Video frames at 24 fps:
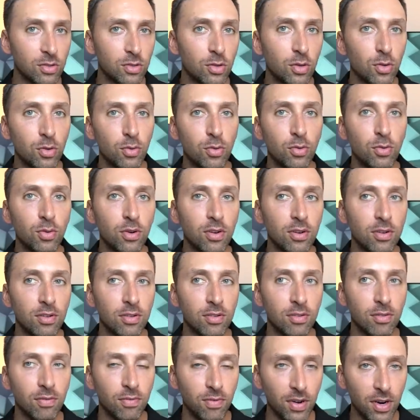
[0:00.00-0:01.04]
two
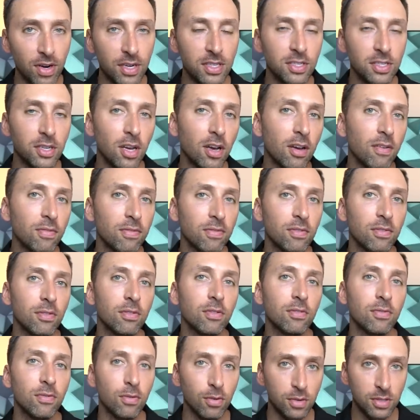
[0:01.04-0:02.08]
very tough
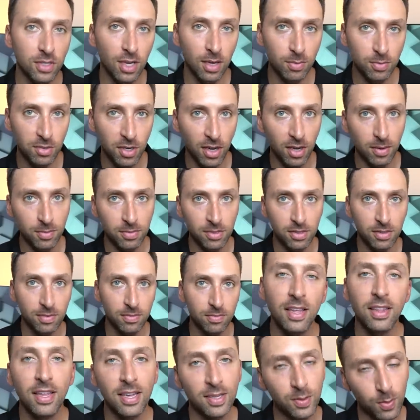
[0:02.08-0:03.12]
full-time jobs.
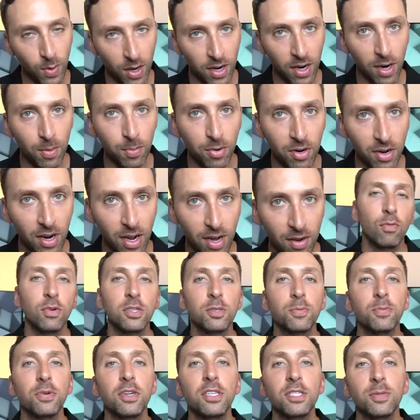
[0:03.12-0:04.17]
And that's why I got burnout.
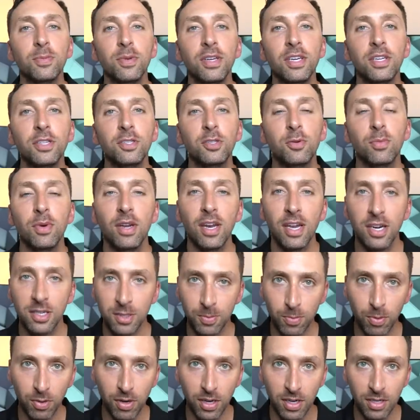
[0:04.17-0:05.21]
Which brings me to my next
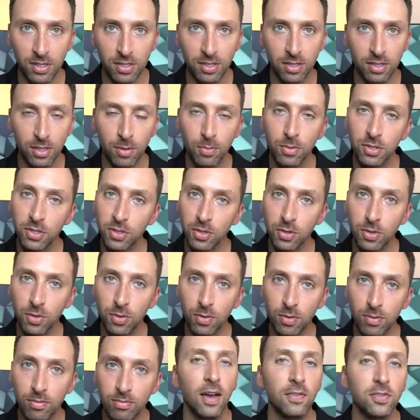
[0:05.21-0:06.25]
point, number
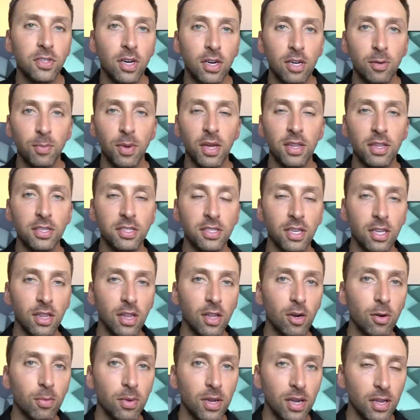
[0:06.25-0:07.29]
two. I've talked about this a
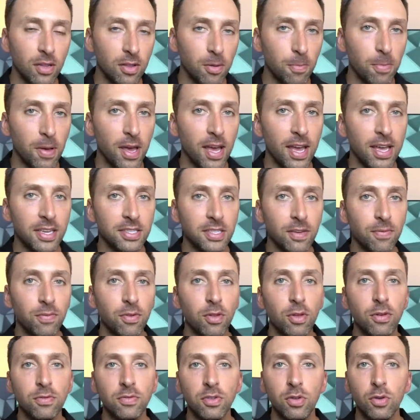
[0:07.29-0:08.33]
little bit in the past, and for
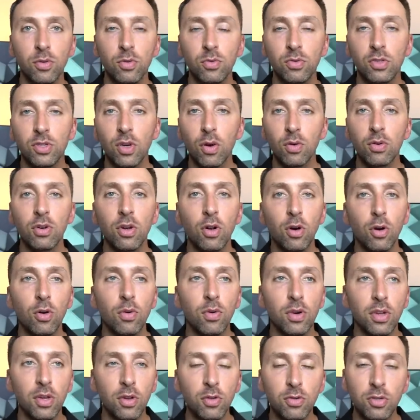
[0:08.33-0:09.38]
those of you who don't know,
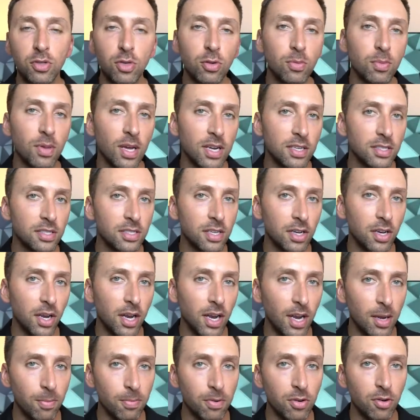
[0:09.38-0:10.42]
YouTube likes to
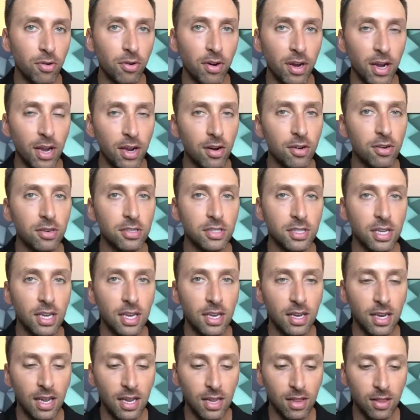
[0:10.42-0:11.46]
keep creators
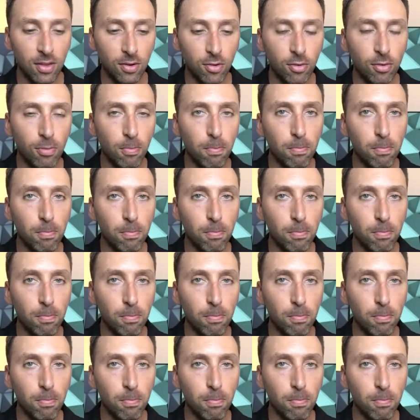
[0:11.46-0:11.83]
in a little